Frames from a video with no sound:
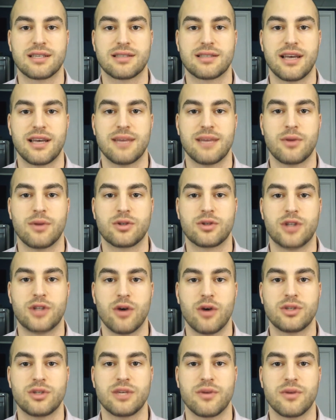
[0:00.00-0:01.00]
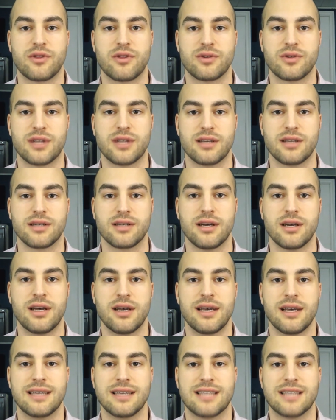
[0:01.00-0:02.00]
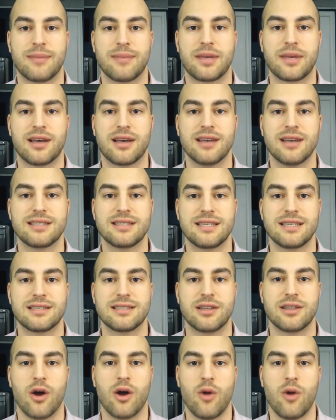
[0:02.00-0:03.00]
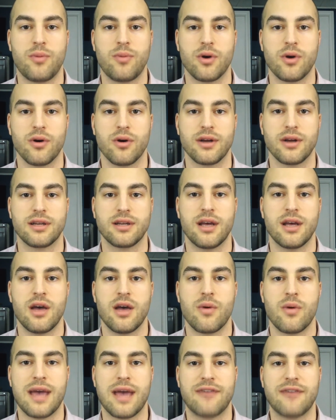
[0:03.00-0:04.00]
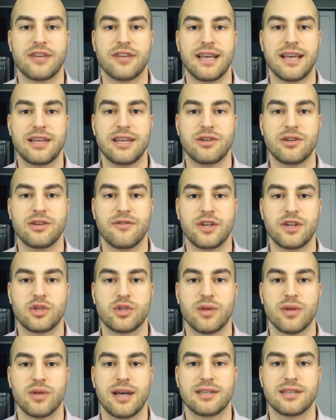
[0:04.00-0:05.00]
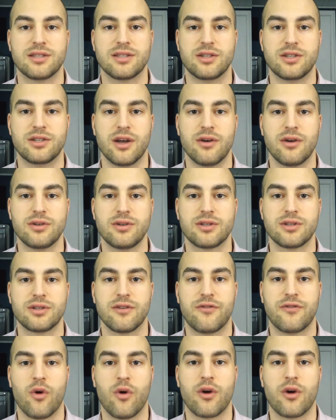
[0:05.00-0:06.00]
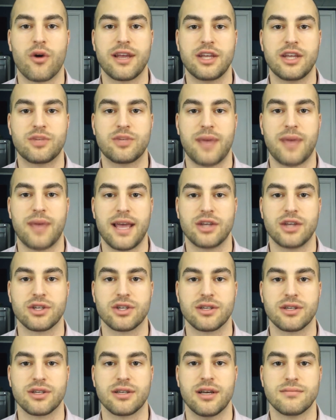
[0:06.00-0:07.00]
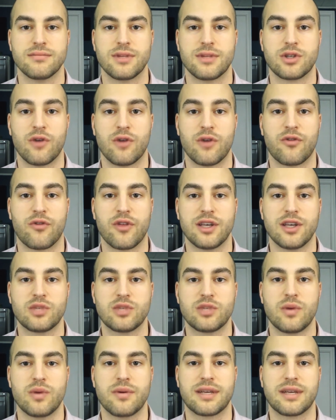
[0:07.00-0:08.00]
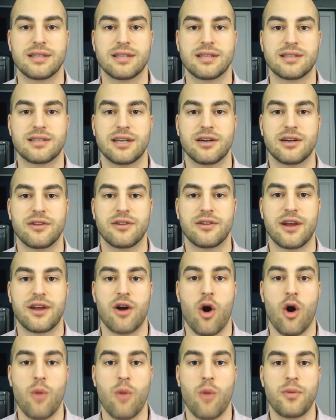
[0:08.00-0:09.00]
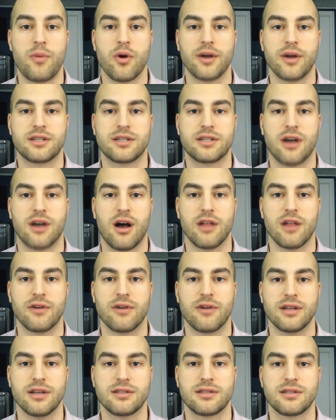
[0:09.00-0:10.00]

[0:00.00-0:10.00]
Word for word: about dosing with Nucynta is that because it is an opioid, we have to individualize the dose for each patient. So for this, we would consider their opioid tolerance,